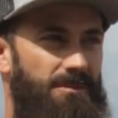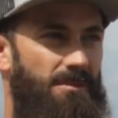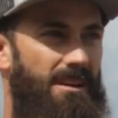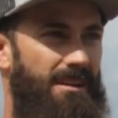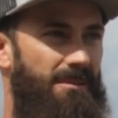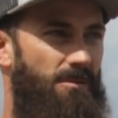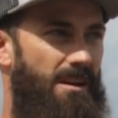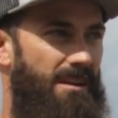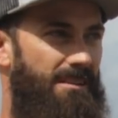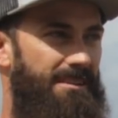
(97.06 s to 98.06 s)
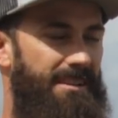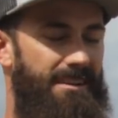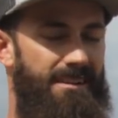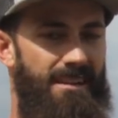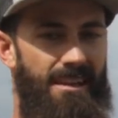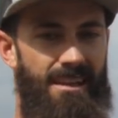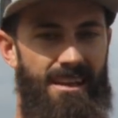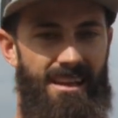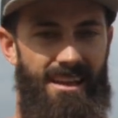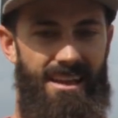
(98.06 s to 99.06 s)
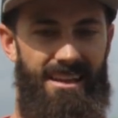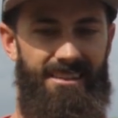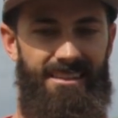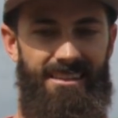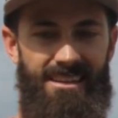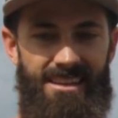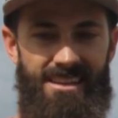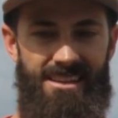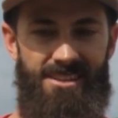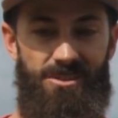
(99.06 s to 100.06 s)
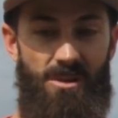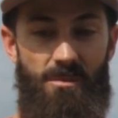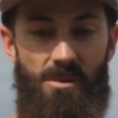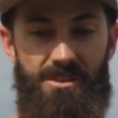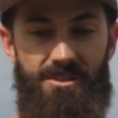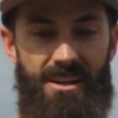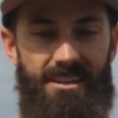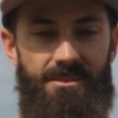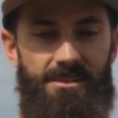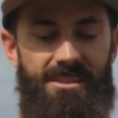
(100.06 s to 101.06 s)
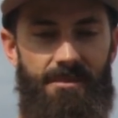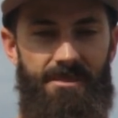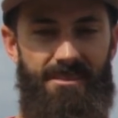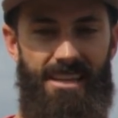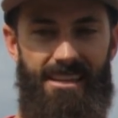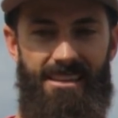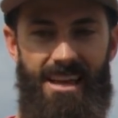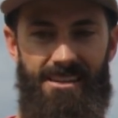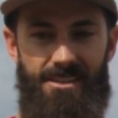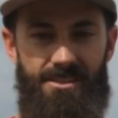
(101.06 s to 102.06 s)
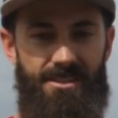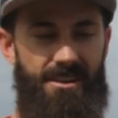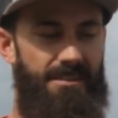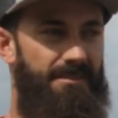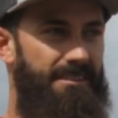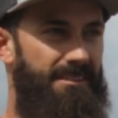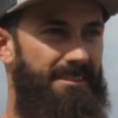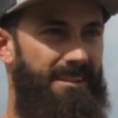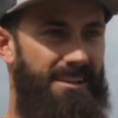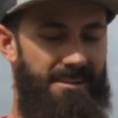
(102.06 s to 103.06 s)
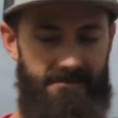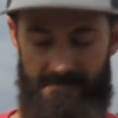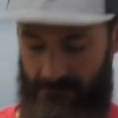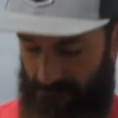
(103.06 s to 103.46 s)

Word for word: This is Kyle Fox. And now I'm not saying so I'm he's a saint, but like to serve and um,